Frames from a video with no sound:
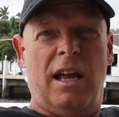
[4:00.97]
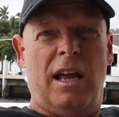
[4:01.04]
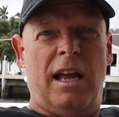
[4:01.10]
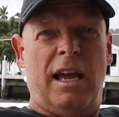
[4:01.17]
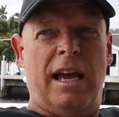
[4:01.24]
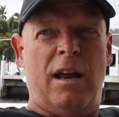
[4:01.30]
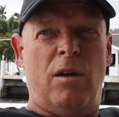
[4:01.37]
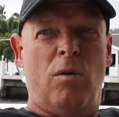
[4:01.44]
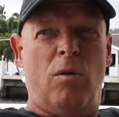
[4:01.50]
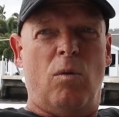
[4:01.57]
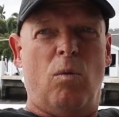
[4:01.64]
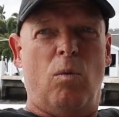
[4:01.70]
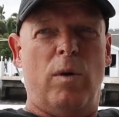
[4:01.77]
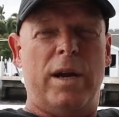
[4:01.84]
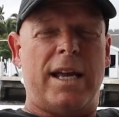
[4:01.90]
And
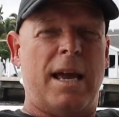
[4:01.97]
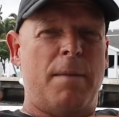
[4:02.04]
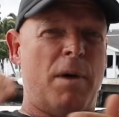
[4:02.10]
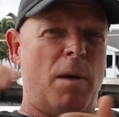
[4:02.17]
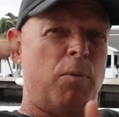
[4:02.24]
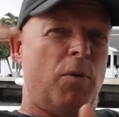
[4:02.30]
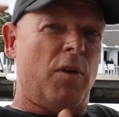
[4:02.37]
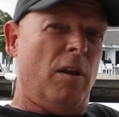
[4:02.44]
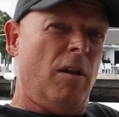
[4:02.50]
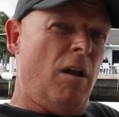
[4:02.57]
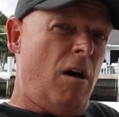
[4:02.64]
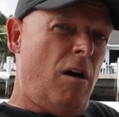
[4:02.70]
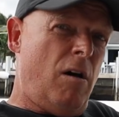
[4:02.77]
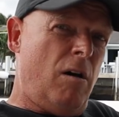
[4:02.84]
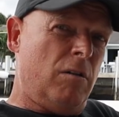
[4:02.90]
we came up
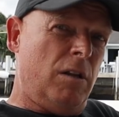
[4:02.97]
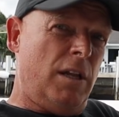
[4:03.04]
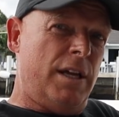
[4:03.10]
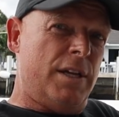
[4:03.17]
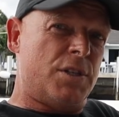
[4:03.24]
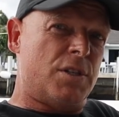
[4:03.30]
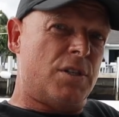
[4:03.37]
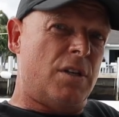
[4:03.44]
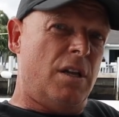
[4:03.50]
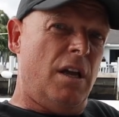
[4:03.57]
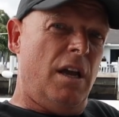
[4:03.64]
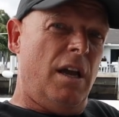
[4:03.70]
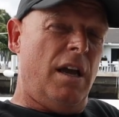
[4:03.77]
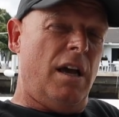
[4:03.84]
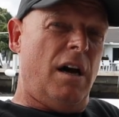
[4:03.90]
long list
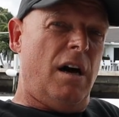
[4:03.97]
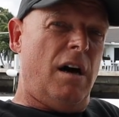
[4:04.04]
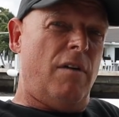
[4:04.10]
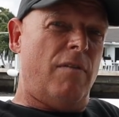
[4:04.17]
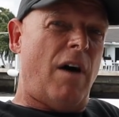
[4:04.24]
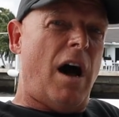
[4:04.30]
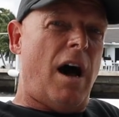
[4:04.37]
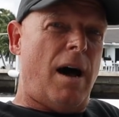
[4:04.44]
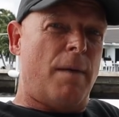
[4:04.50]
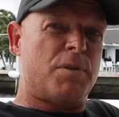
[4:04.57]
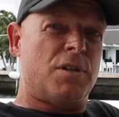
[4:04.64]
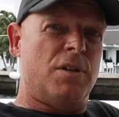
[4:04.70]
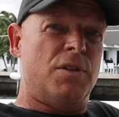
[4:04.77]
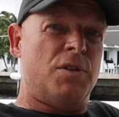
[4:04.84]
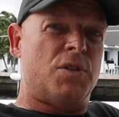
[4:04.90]
of
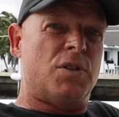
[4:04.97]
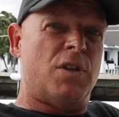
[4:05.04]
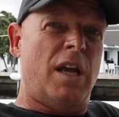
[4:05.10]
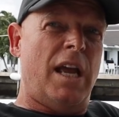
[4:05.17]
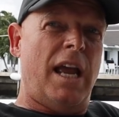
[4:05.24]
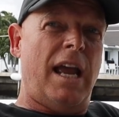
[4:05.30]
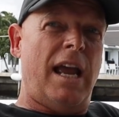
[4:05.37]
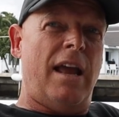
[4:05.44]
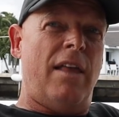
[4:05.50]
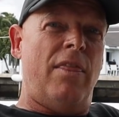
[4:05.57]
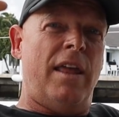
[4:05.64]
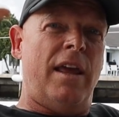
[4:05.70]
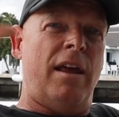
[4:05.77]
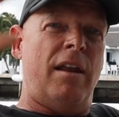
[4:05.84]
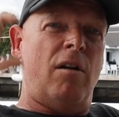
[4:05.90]
options, and
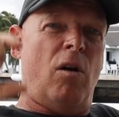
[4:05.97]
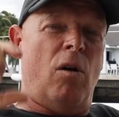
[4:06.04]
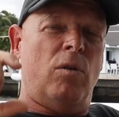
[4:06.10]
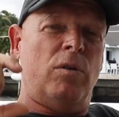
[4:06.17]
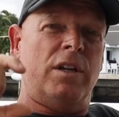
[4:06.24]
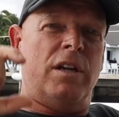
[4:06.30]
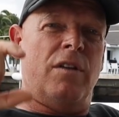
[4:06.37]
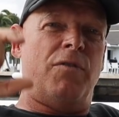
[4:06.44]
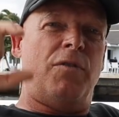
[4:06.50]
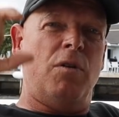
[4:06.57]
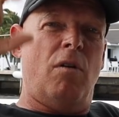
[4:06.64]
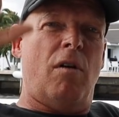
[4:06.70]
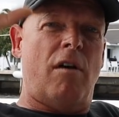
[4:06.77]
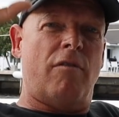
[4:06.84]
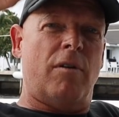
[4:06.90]
then only a
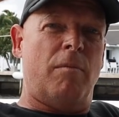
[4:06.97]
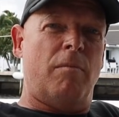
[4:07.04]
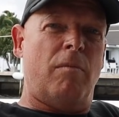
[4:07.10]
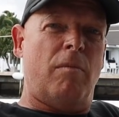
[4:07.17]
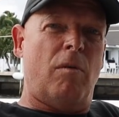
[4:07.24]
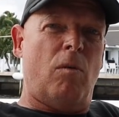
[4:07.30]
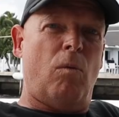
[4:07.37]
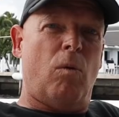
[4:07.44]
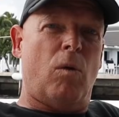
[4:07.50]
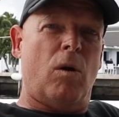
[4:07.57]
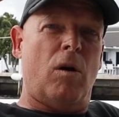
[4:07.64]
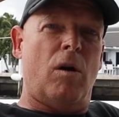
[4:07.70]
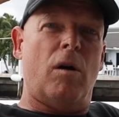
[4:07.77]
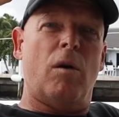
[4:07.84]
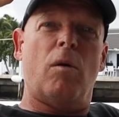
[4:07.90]
few of them
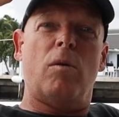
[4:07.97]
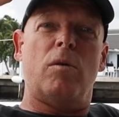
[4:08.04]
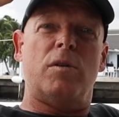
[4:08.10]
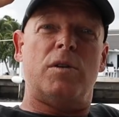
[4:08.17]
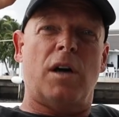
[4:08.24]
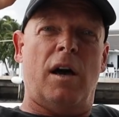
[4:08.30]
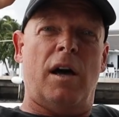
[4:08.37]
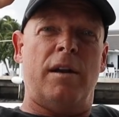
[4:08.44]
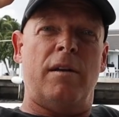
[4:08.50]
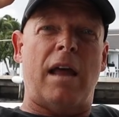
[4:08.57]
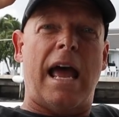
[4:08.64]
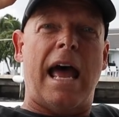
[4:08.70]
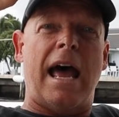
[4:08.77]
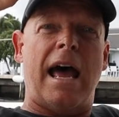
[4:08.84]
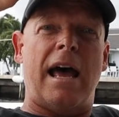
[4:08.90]
were done
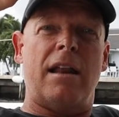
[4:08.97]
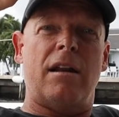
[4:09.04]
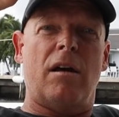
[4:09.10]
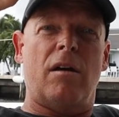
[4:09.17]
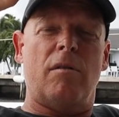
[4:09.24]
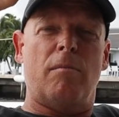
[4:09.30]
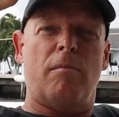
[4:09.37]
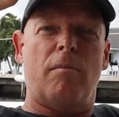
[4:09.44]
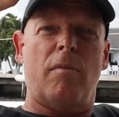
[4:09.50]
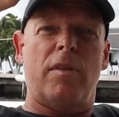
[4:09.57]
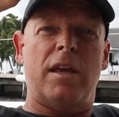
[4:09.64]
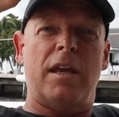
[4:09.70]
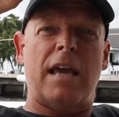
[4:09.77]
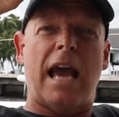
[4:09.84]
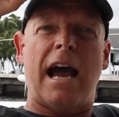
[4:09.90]
at
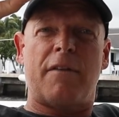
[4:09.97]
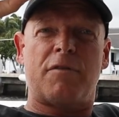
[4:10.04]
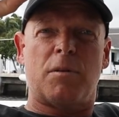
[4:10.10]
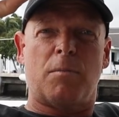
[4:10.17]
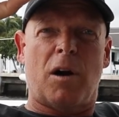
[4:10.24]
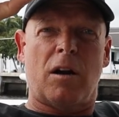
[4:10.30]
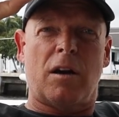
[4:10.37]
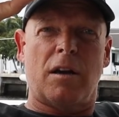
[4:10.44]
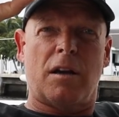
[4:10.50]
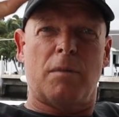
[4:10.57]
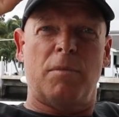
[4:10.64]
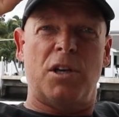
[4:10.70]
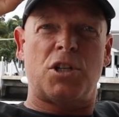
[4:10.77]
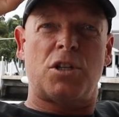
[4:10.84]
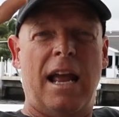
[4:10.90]
the aftermarket
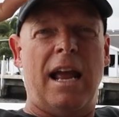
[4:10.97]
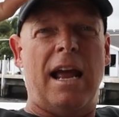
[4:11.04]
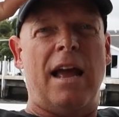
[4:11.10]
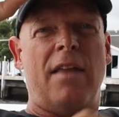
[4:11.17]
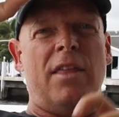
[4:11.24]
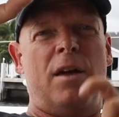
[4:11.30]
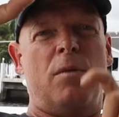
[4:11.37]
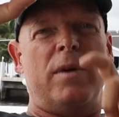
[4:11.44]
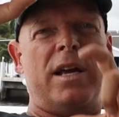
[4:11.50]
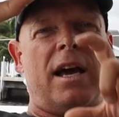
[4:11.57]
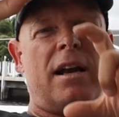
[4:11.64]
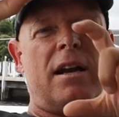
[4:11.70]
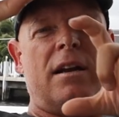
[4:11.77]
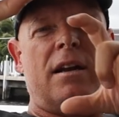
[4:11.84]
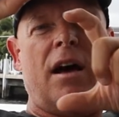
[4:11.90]
commission. And then we
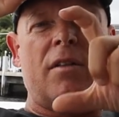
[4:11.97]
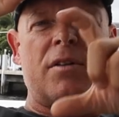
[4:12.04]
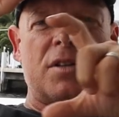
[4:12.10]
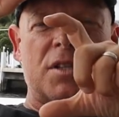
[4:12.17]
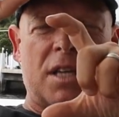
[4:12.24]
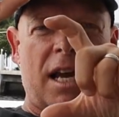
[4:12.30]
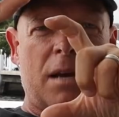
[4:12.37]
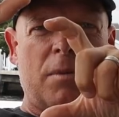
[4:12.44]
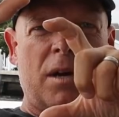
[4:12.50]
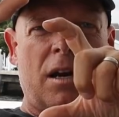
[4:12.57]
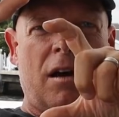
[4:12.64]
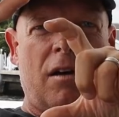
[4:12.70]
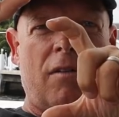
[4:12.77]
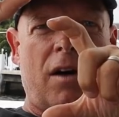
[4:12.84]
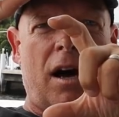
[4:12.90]
had another segment
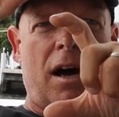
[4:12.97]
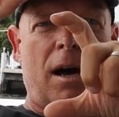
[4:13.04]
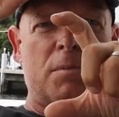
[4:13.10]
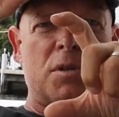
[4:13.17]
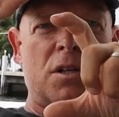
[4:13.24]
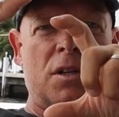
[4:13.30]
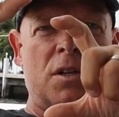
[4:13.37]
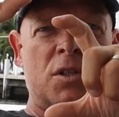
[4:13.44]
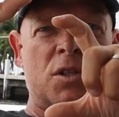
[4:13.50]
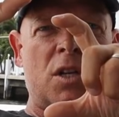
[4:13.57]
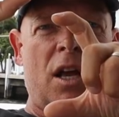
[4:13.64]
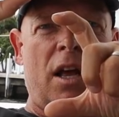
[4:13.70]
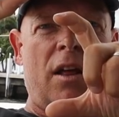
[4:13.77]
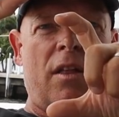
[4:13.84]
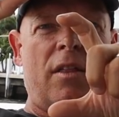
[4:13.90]
of options
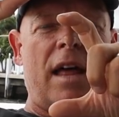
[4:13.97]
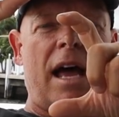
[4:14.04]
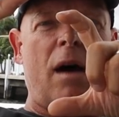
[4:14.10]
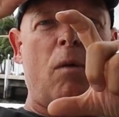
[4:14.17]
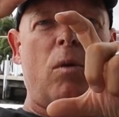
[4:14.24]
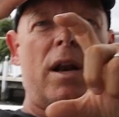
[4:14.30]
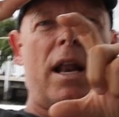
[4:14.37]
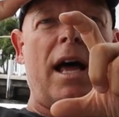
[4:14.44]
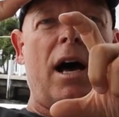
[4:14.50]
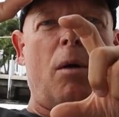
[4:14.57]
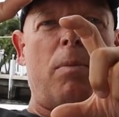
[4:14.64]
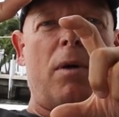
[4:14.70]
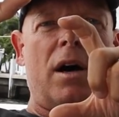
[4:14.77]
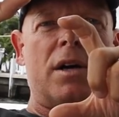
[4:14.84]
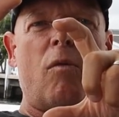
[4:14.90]
that would
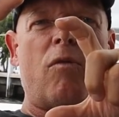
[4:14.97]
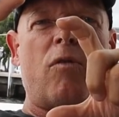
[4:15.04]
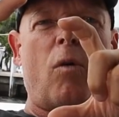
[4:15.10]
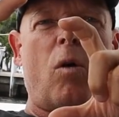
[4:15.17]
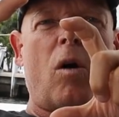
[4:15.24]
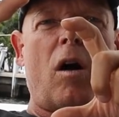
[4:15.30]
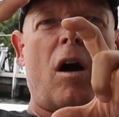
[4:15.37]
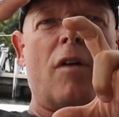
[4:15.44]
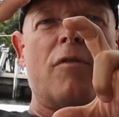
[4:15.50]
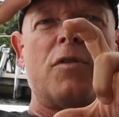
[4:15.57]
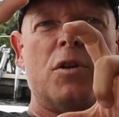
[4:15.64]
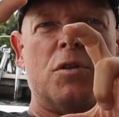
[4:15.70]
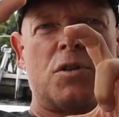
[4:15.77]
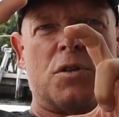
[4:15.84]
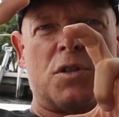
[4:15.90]
help us for our
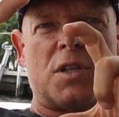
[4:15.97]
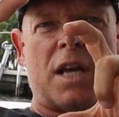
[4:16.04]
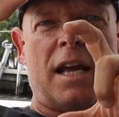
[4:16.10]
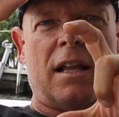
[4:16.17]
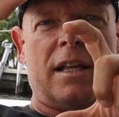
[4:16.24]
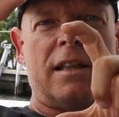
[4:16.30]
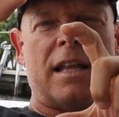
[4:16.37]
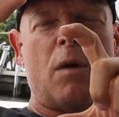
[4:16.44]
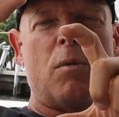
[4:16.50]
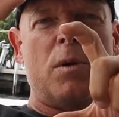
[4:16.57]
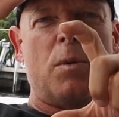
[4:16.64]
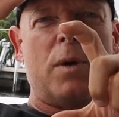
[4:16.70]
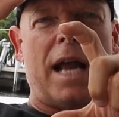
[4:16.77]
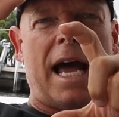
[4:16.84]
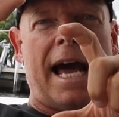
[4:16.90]
future sailing that we
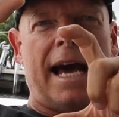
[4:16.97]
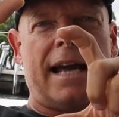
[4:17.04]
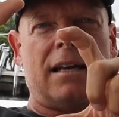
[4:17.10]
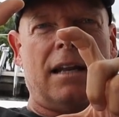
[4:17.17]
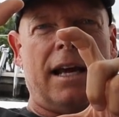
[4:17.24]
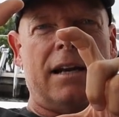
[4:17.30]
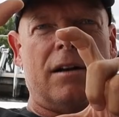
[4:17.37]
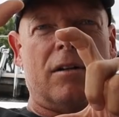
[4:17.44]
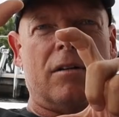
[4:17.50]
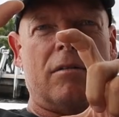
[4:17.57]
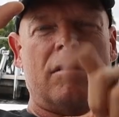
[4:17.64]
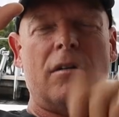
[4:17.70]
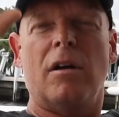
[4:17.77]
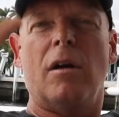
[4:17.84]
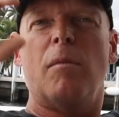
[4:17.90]
would add later.
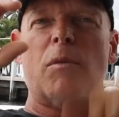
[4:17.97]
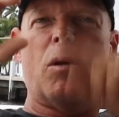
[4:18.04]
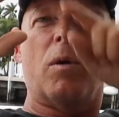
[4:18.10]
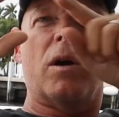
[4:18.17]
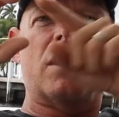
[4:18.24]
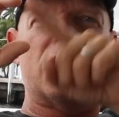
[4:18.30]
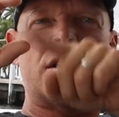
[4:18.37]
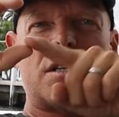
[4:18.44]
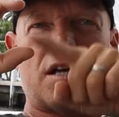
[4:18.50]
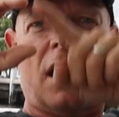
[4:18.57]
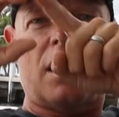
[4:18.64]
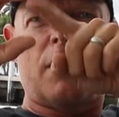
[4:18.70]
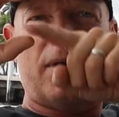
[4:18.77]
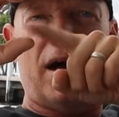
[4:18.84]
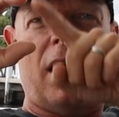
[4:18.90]
But we're going to
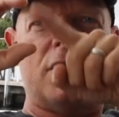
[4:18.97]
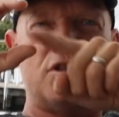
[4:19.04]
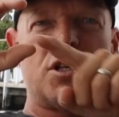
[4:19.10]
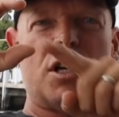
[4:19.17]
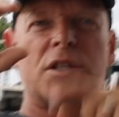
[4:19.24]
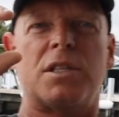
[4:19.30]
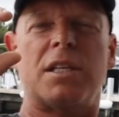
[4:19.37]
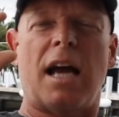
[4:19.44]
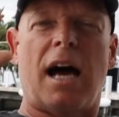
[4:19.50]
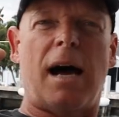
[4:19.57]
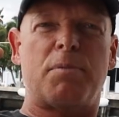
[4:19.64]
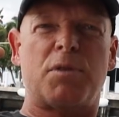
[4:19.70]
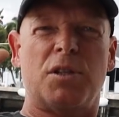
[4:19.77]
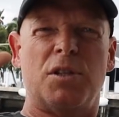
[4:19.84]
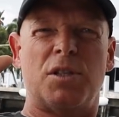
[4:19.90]
talk about just the
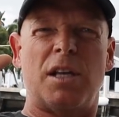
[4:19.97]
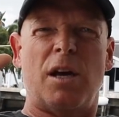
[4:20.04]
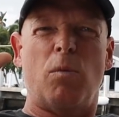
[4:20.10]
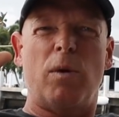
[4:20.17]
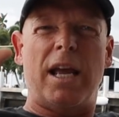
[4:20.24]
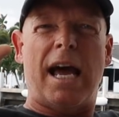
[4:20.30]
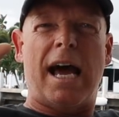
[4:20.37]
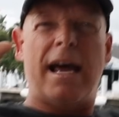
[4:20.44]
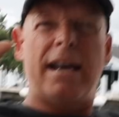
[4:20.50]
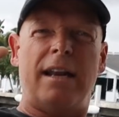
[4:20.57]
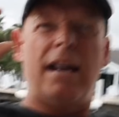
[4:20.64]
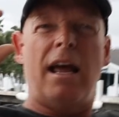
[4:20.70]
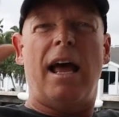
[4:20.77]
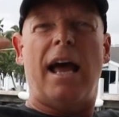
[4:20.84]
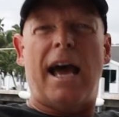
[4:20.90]
options that we
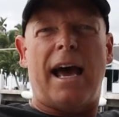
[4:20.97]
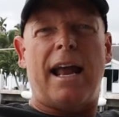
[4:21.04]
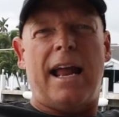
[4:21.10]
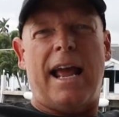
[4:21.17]
added at